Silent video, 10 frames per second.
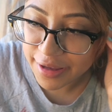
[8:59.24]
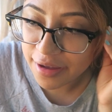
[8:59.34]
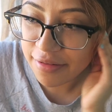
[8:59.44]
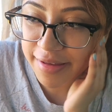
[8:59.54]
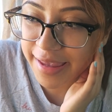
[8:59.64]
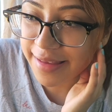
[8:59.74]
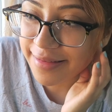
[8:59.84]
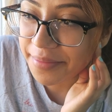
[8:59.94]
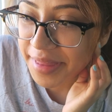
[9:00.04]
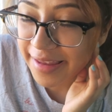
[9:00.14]
to go and
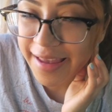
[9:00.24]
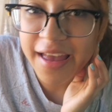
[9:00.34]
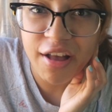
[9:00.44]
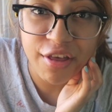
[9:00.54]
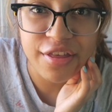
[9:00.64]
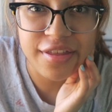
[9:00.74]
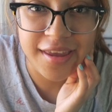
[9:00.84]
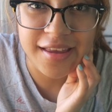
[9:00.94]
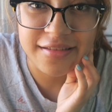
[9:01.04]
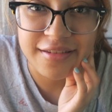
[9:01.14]
get something
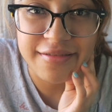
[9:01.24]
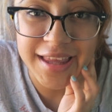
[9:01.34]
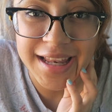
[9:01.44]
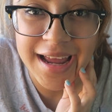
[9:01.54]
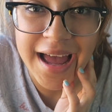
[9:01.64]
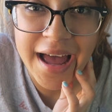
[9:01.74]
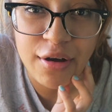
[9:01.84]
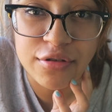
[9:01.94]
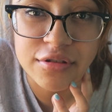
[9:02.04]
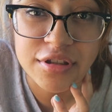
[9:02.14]
healthy to eat
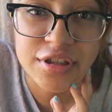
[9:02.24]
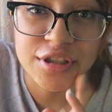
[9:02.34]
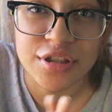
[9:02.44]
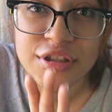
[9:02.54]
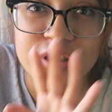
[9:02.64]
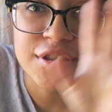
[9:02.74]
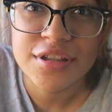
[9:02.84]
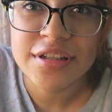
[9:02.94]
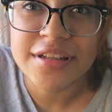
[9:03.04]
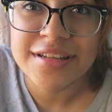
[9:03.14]
out
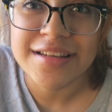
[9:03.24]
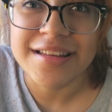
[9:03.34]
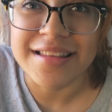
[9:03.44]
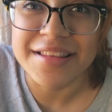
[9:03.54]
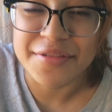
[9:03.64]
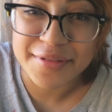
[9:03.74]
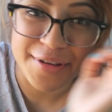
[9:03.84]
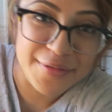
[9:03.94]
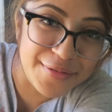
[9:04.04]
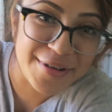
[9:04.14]
in the real